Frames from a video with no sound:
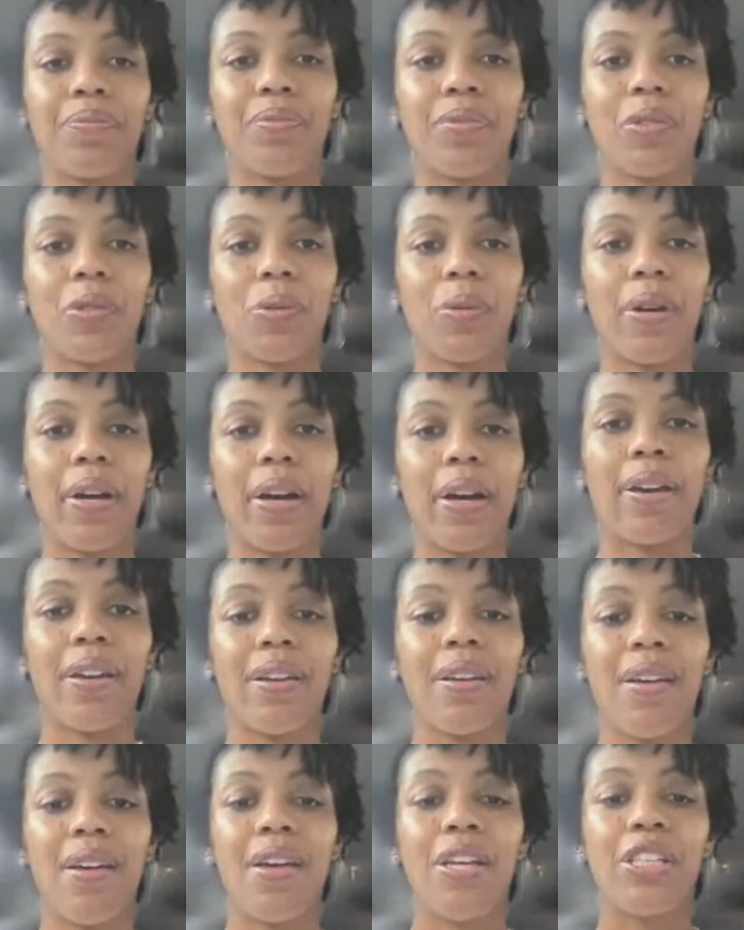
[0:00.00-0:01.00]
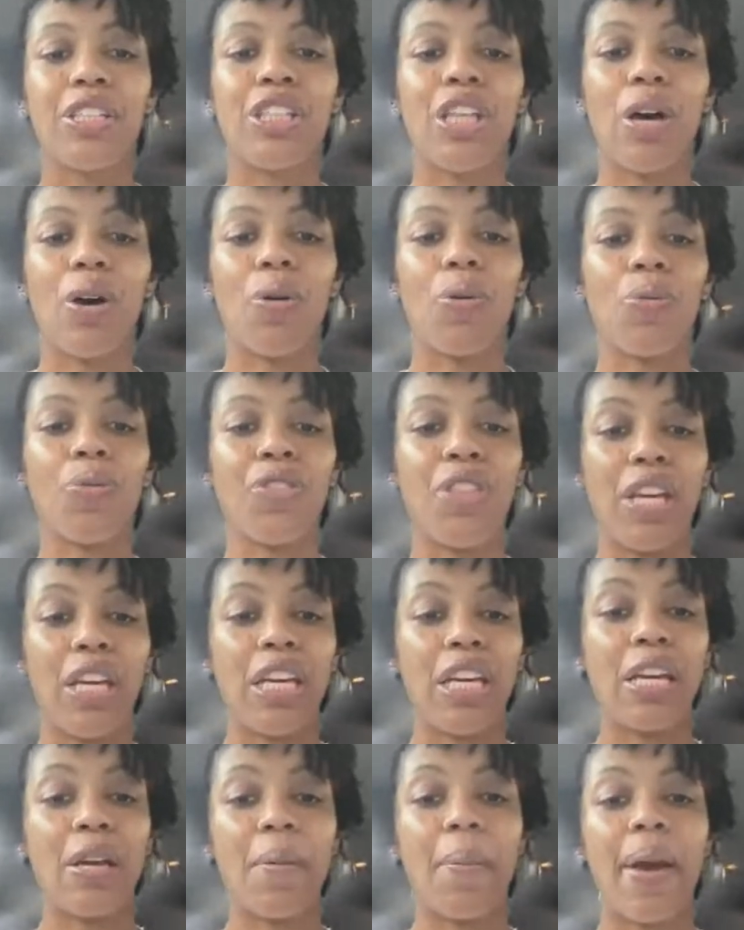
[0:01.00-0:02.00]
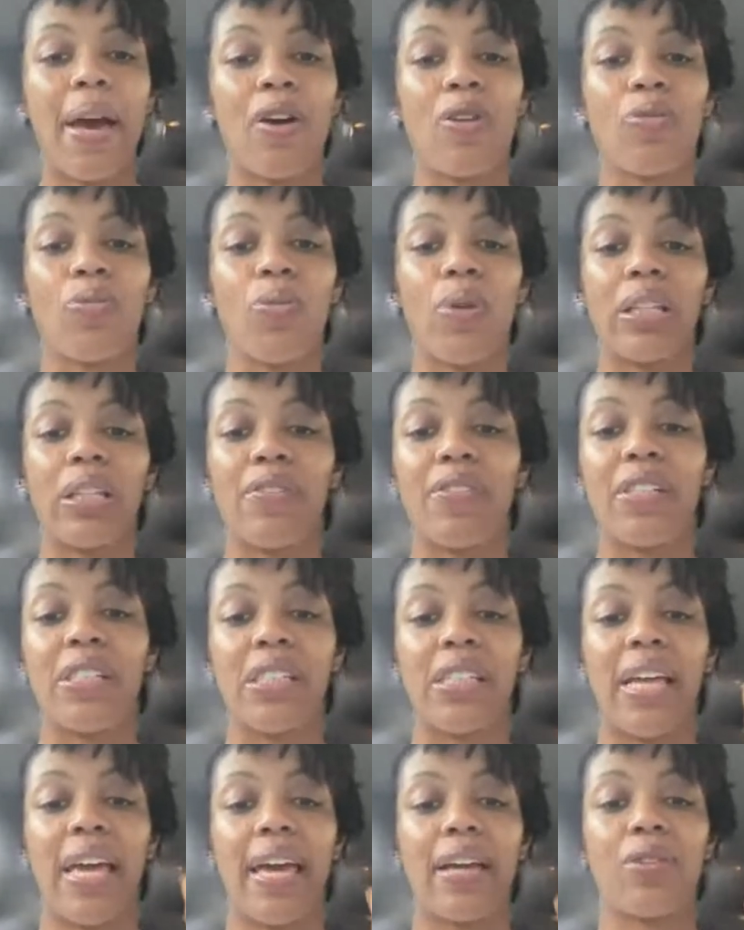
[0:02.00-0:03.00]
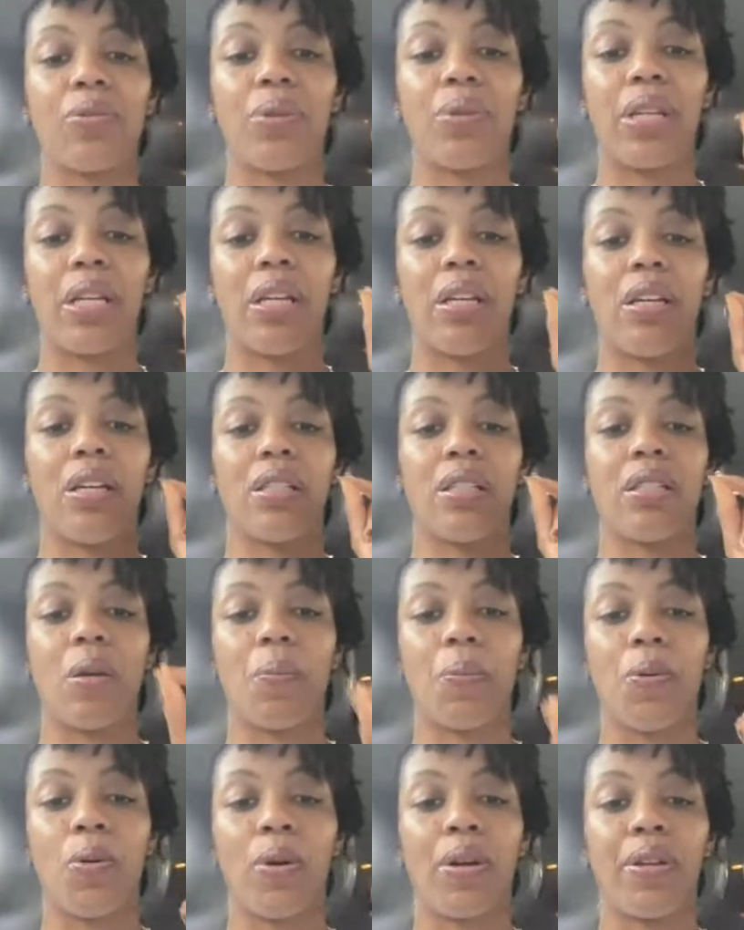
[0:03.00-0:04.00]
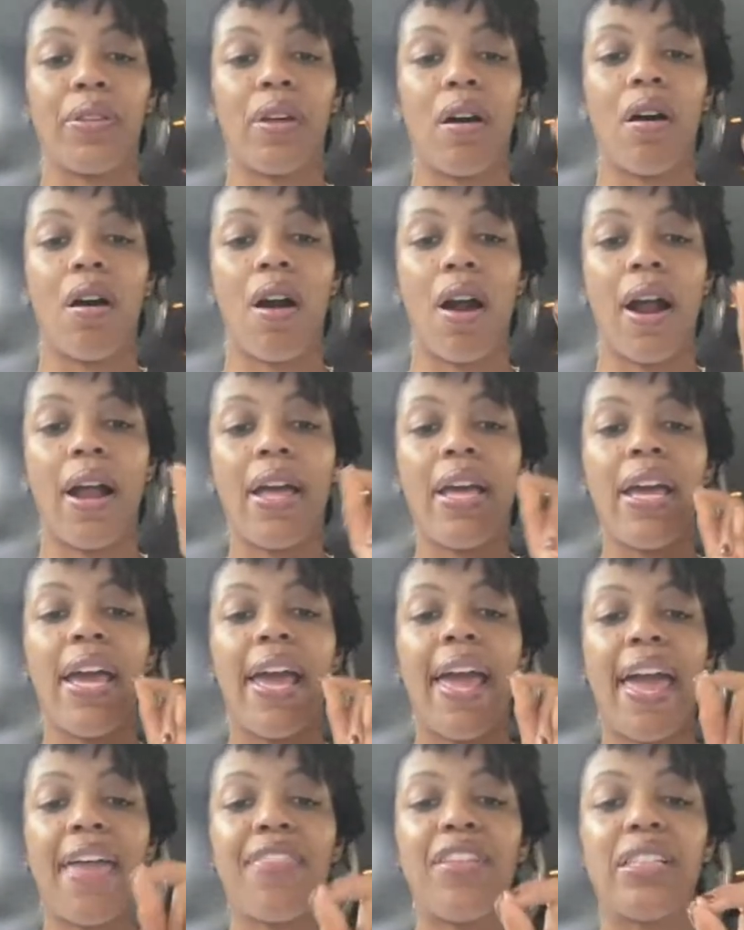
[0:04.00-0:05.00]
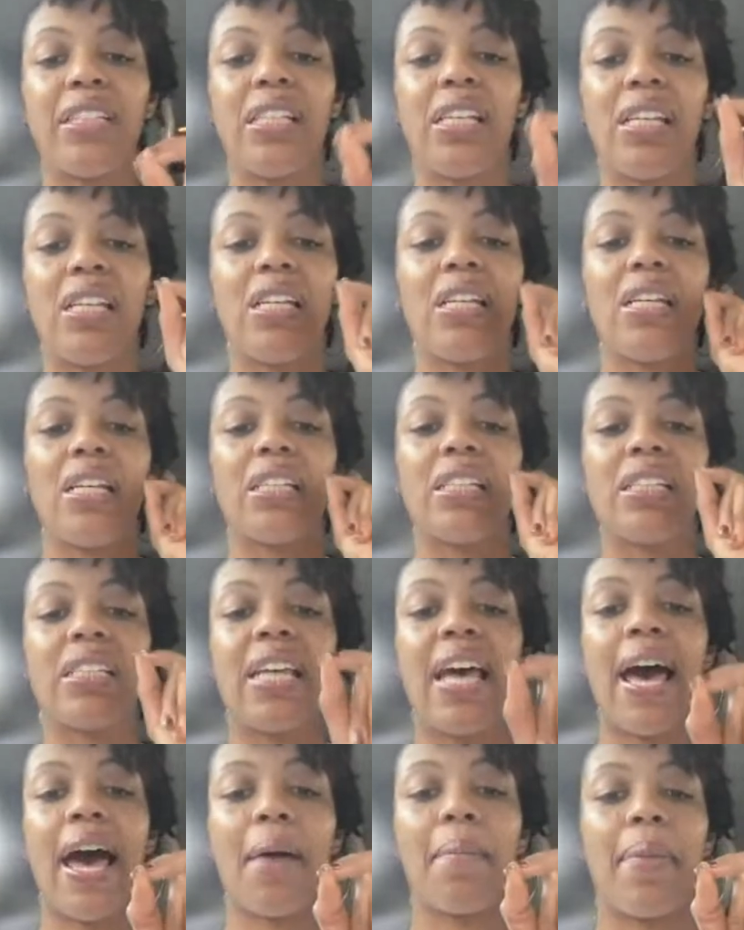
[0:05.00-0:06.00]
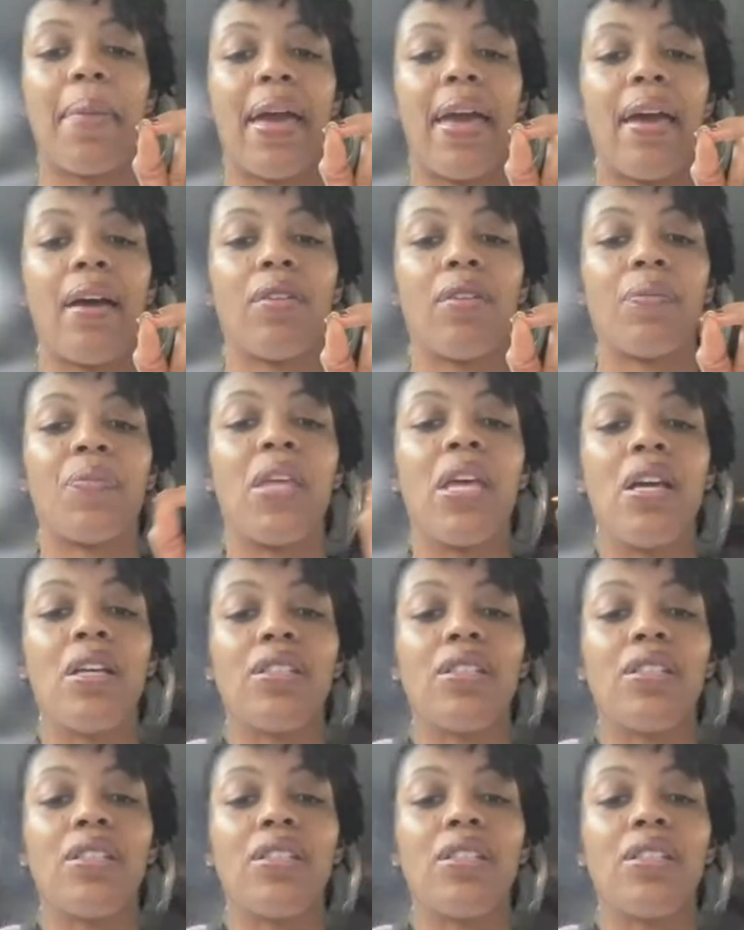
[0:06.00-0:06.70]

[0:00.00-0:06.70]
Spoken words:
Okay. So thinking about relevance to equity is important. The R and the T is time bound.